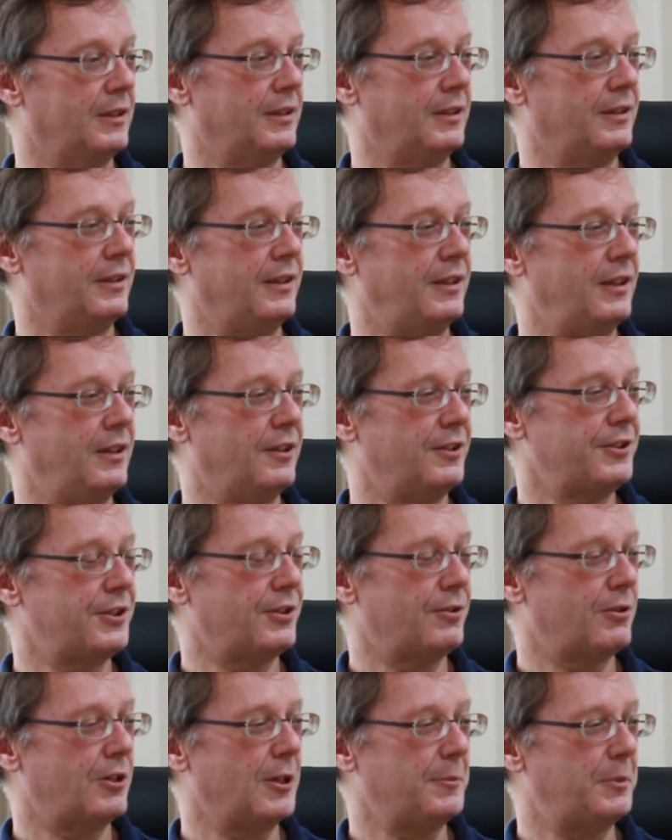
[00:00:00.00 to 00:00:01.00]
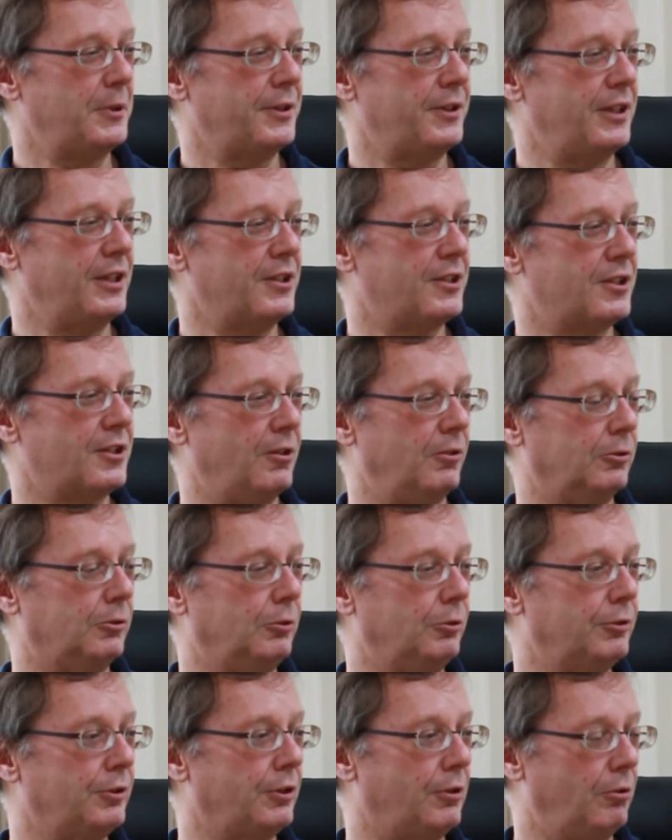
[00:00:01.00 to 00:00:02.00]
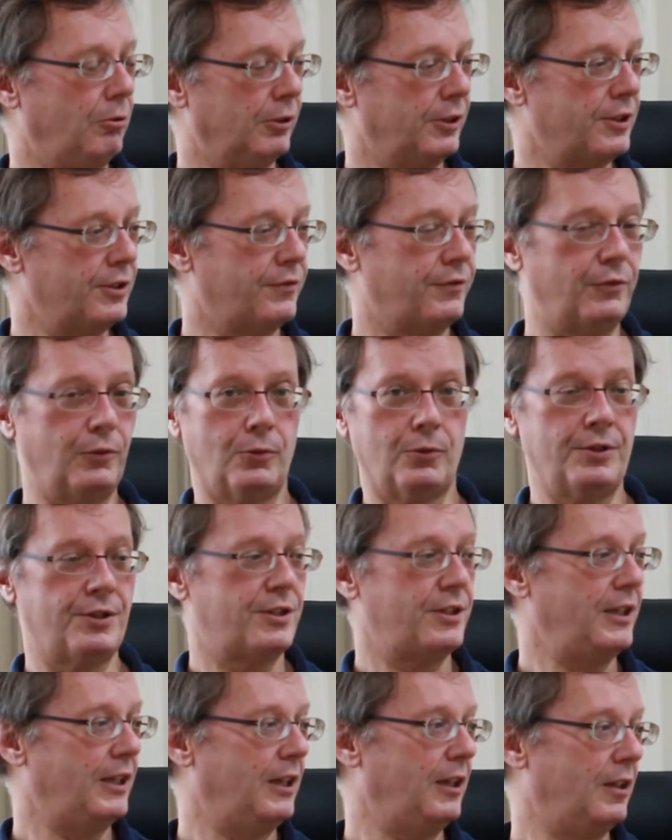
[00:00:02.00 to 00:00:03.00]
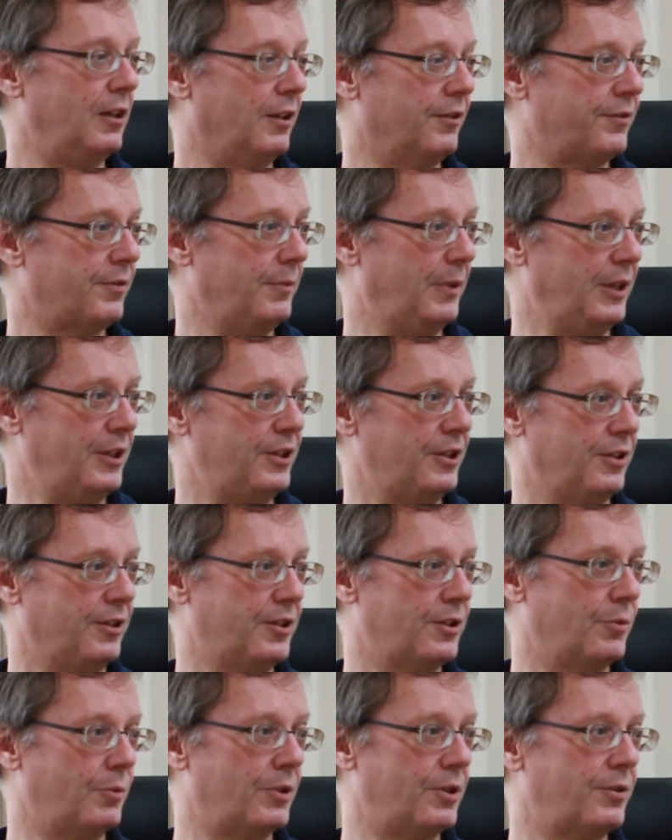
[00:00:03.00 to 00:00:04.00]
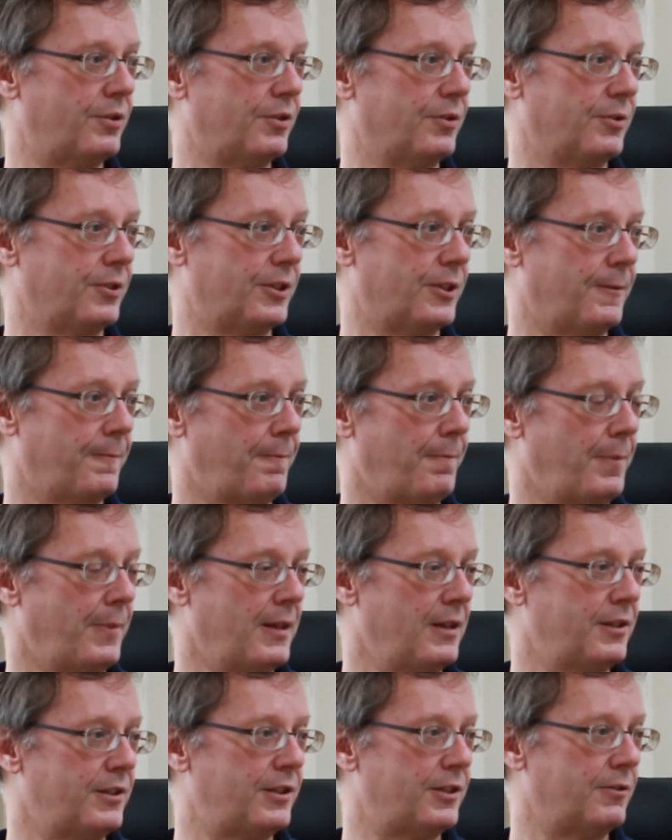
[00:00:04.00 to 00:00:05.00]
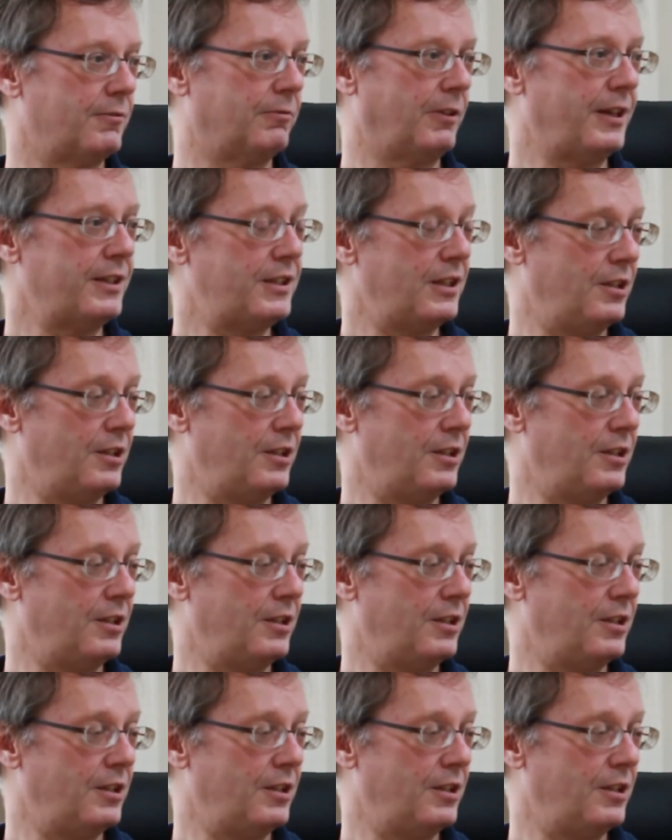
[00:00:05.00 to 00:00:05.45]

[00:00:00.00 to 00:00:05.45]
Then also a couple of things called holding the floor and seeking confirmation. So what are those? So rising